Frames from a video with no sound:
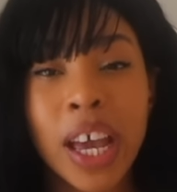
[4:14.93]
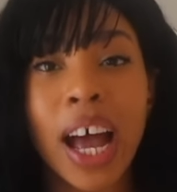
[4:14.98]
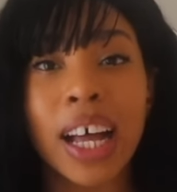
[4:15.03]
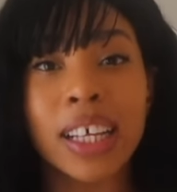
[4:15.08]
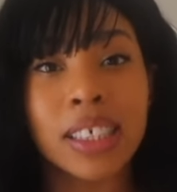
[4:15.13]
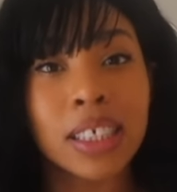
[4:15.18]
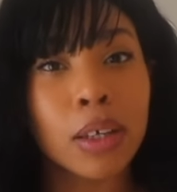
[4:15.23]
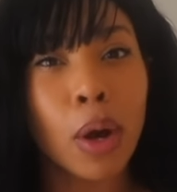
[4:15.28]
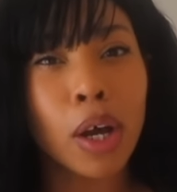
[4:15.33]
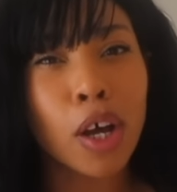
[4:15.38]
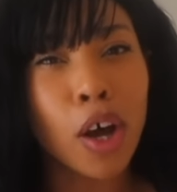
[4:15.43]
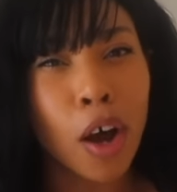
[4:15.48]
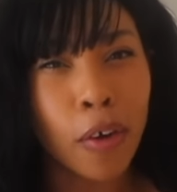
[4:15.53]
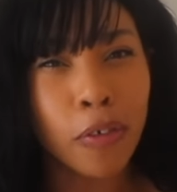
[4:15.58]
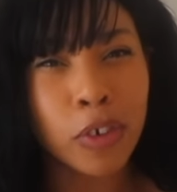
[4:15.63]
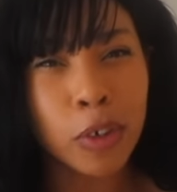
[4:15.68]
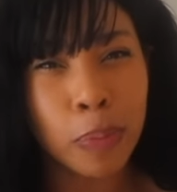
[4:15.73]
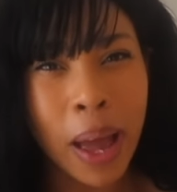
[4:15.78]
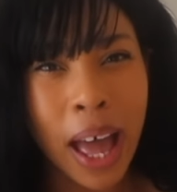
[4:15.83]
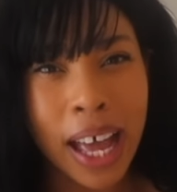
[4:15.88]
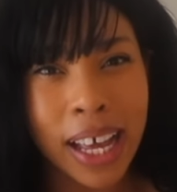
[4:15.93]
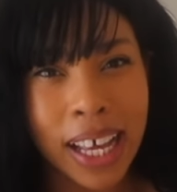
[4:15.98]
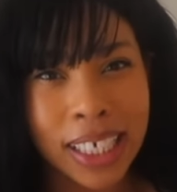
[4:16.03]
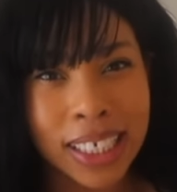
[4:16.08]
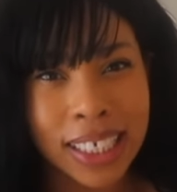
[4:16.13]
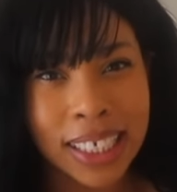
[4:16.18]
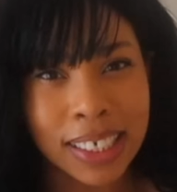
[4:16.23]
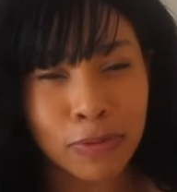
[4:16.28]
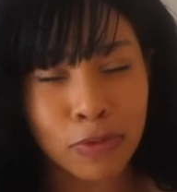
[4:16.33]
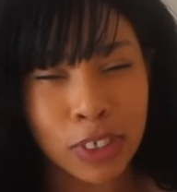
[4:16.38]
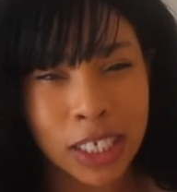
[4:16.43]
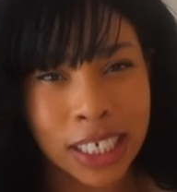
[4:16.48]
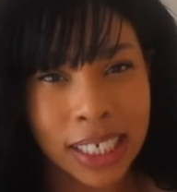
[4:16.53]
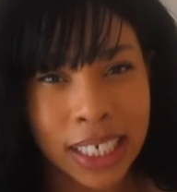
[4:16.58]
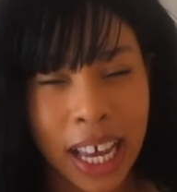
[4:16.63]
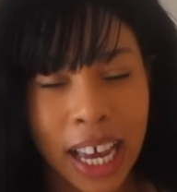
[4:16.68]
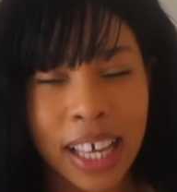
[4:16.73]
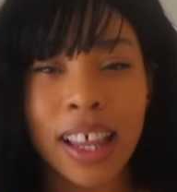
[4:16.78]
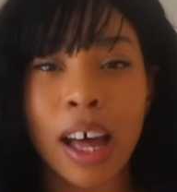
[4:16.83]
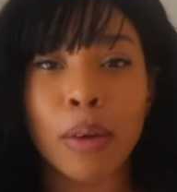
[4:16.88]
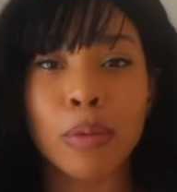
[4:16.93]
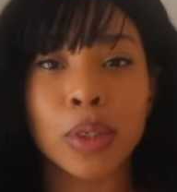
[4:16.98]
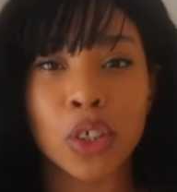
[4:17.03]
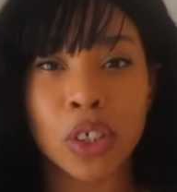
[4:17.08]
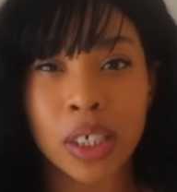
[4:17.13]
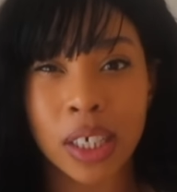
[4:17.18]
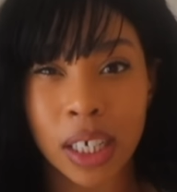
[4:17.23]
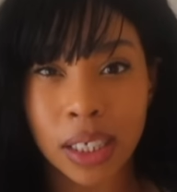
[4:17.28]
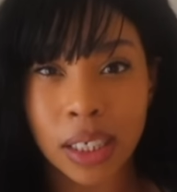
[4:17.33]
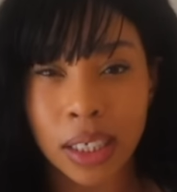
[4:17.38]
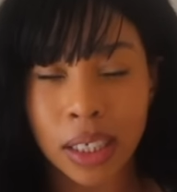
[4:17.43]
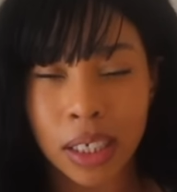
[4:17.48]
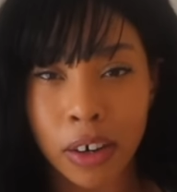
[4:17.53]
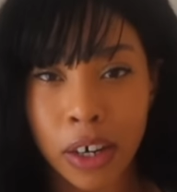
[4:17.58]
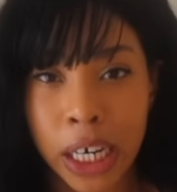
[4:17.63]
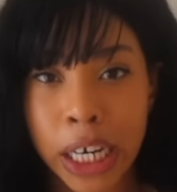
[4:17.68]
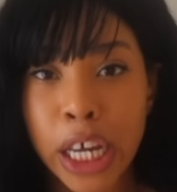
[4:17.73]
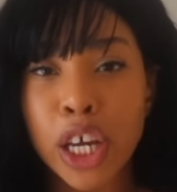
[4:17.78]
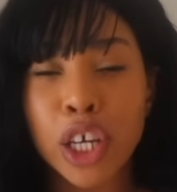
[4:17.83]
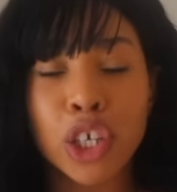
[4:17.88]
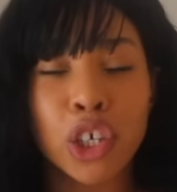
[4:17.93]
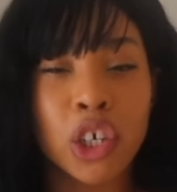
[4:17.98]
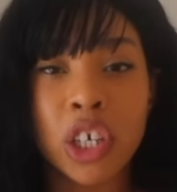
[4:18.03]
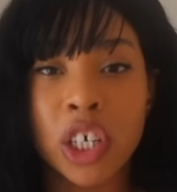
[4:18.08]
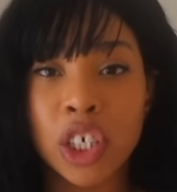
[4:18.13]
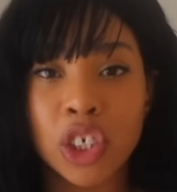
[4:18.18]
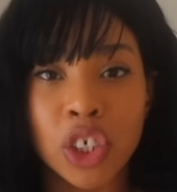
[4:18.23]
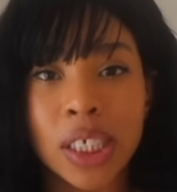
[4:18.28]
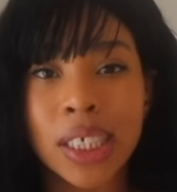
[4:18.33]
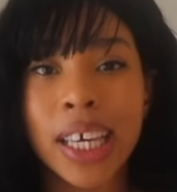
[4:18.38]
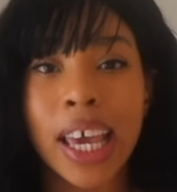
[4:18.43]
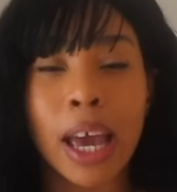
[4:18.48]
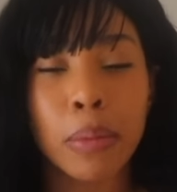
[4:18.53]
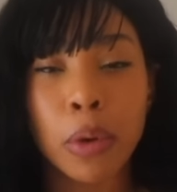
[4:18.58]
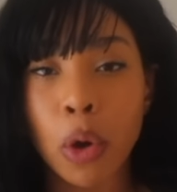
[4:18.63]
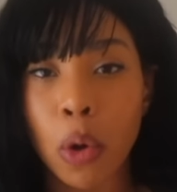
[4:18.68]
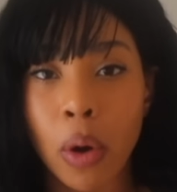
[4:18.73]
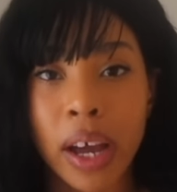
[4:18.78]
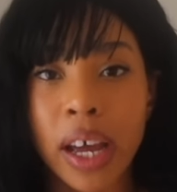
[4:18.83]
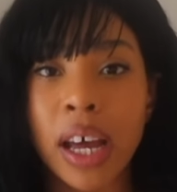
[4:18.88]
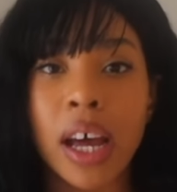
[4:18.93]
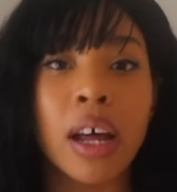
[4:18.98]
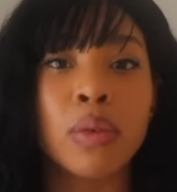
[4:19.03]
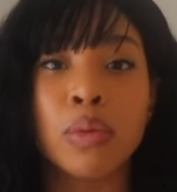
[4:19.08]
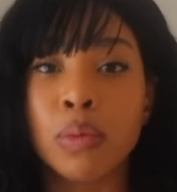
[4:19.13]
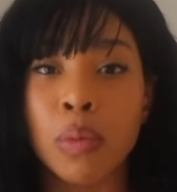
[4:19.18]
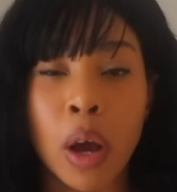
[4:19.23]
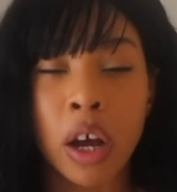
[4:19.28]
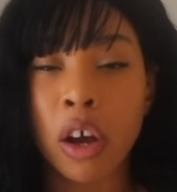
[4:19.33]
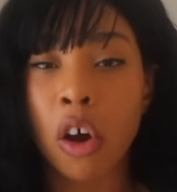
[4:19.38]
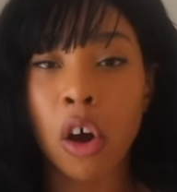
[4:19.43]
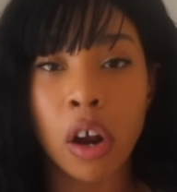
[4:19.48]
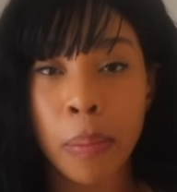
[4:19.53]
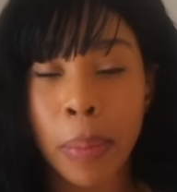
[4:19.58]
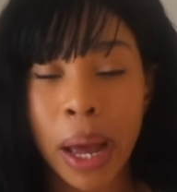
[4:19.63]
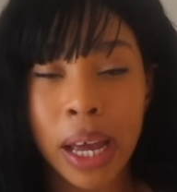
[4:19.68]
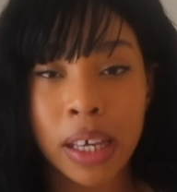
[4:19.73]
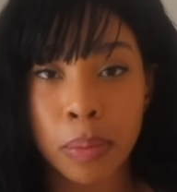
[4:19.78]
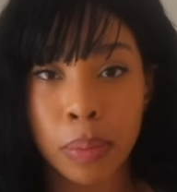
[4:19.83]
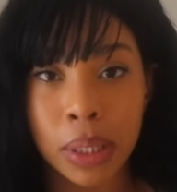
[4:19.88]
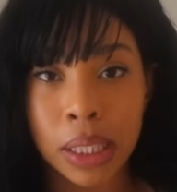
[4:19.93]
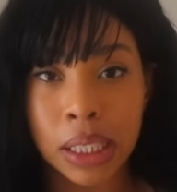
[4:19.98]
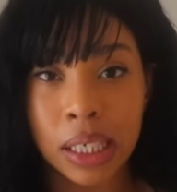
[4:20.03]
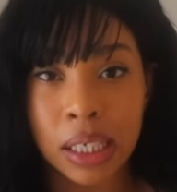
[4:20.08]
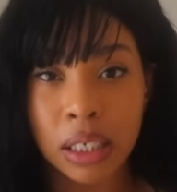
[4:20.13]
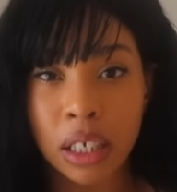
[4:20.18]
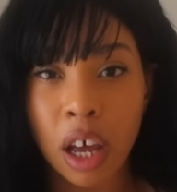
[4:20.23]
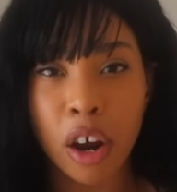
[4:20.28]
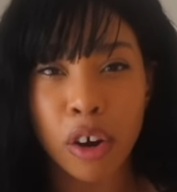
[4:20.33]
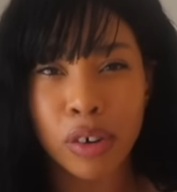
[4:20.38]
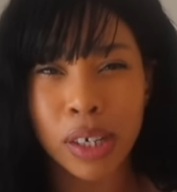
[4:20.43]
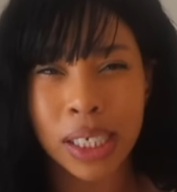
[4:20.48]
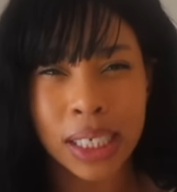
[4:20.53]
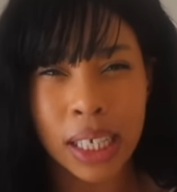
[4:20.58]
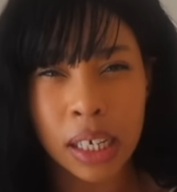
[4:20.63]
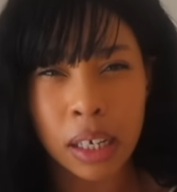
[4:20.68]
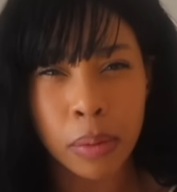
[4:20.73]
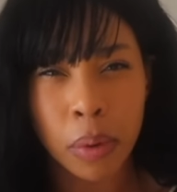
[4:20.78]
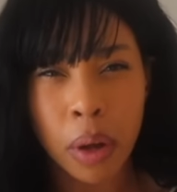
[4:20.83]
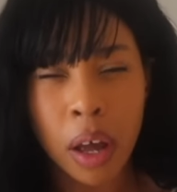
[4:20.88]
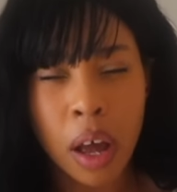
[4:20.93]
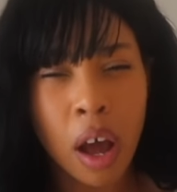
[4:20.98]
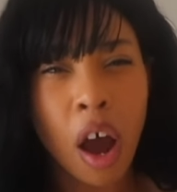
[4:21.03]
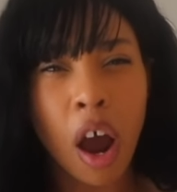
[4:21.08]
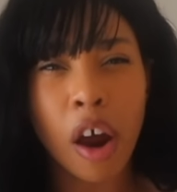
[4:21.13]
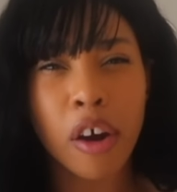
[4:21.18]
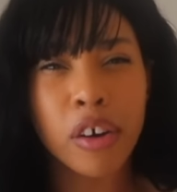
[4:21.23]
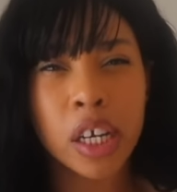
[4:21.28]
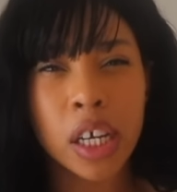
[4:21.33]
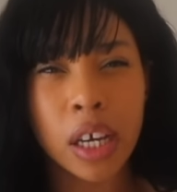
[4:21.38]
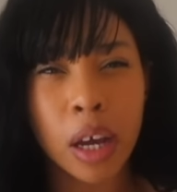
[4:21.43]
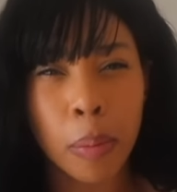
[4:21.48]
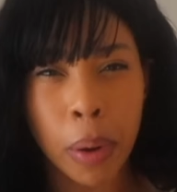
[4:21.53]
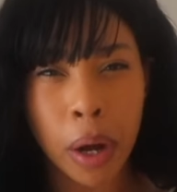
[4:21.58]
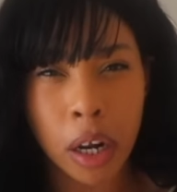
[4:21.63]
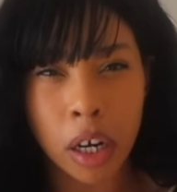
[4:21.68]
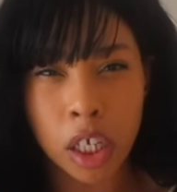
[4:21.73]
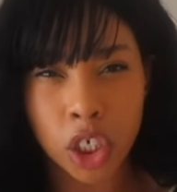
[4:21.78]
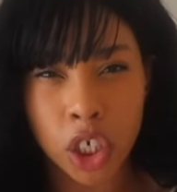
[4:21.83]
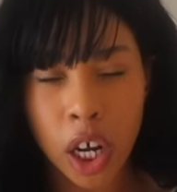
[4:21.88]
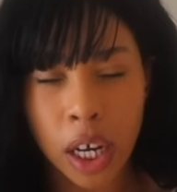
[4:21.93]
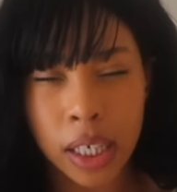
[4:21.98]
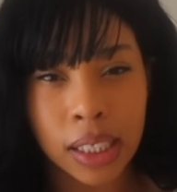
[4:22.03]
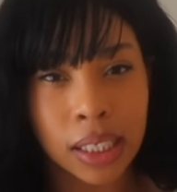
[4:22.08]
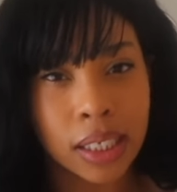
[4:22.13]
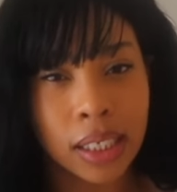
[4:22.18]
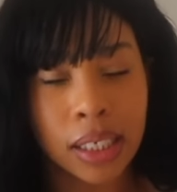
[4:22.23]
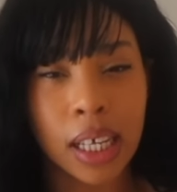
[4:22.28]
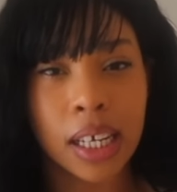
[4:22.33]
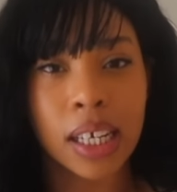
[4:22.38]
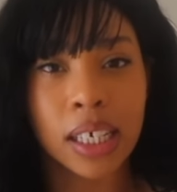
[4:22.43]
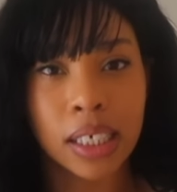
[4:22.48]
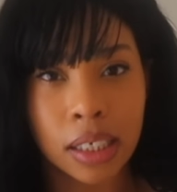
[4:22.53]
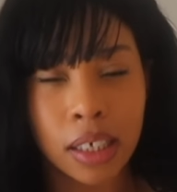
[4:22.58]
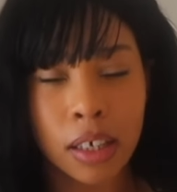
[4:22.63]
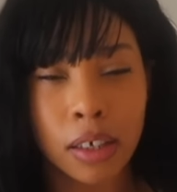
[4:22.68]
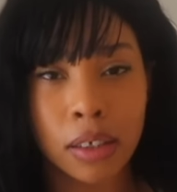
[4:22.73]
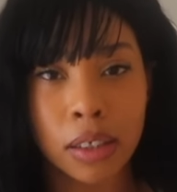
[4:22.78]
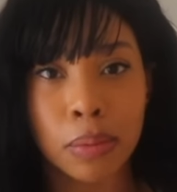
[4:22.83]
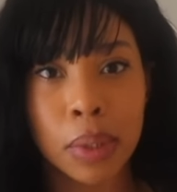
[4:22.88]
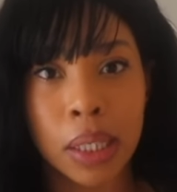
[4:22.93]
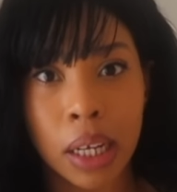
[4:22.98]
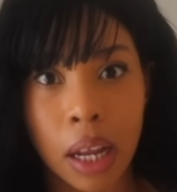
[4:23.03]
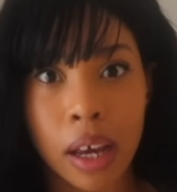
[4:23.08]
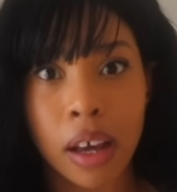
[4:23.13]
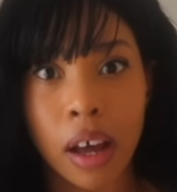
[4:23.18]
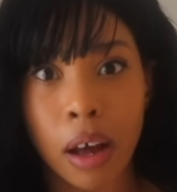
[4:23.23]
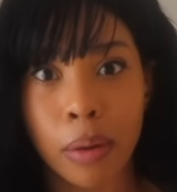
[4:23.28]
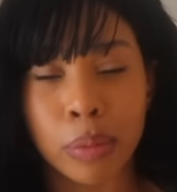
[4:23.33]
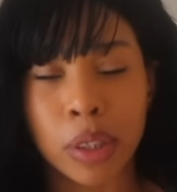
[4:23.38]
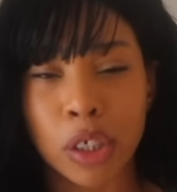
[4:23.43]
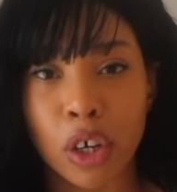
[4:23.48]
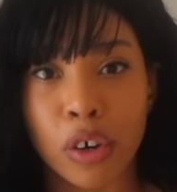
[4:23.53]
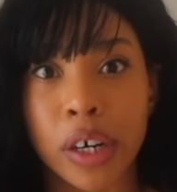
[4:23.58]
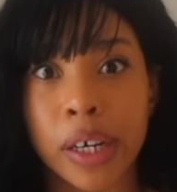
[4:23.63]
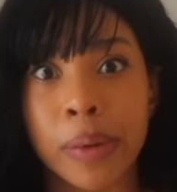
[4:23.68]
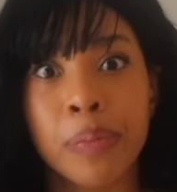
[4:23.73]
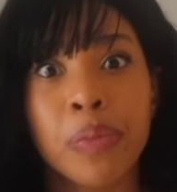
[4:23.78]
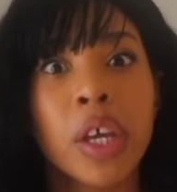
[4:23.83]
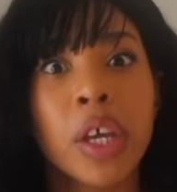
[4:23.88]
And so I coughed back as if to say that was unnecessary. You could have just kept quiet and gone about your business. I already apologized and said, excuse me, like, I'm sorry.